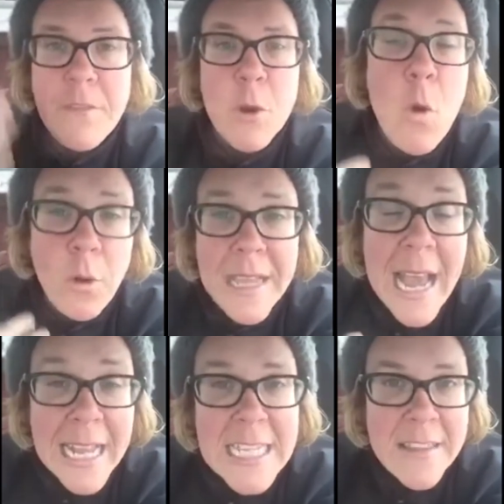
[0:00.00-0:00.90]
you're holding
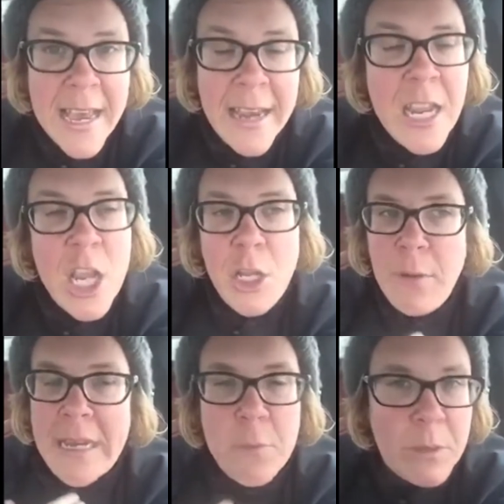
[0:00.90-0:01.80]
on to that, you
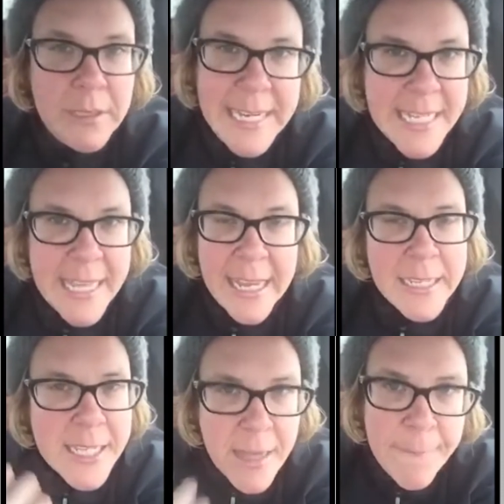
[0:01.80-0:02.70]
need to release that
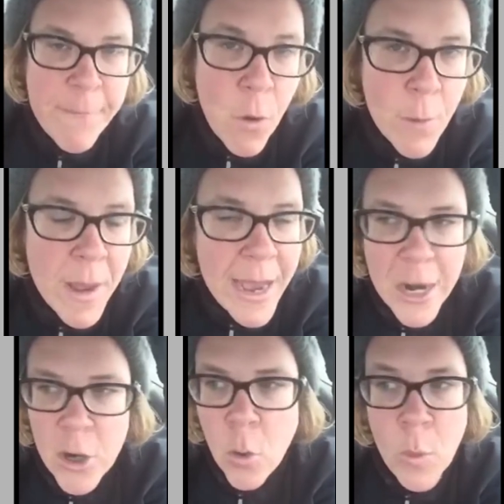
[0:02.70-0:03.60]
in some form. I
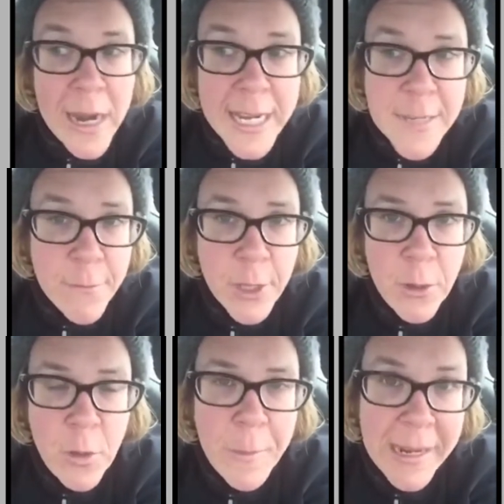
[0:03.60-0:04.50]
don't know what it is for
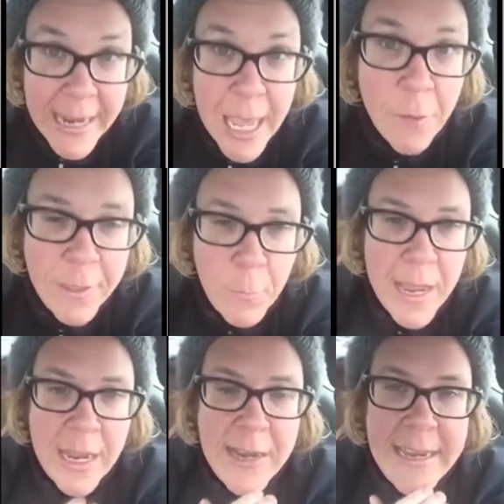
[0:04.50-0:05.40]
you, but in a healthy
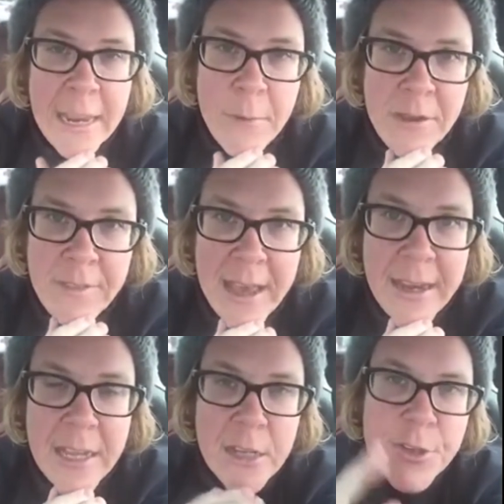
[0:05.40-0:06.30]
way, you need to get rid of that.
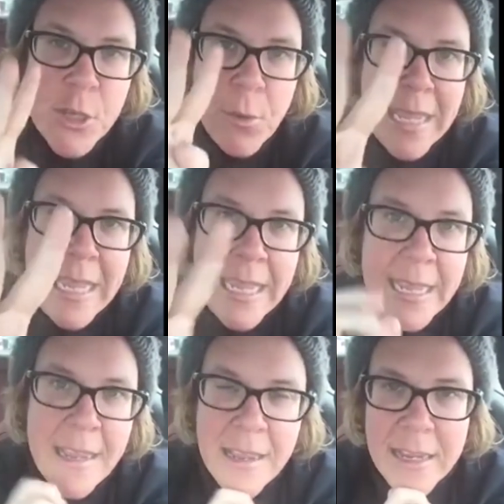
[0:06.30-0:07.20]
So
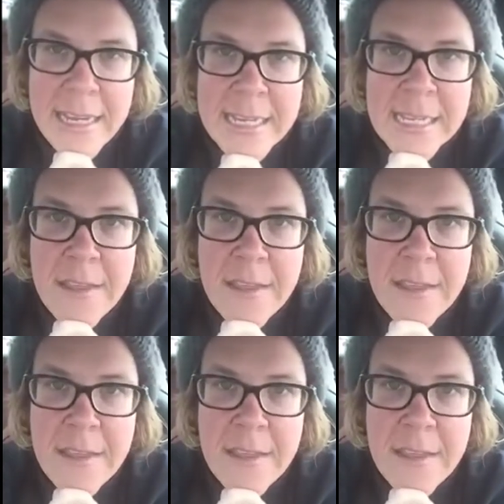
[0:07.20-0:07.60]
E is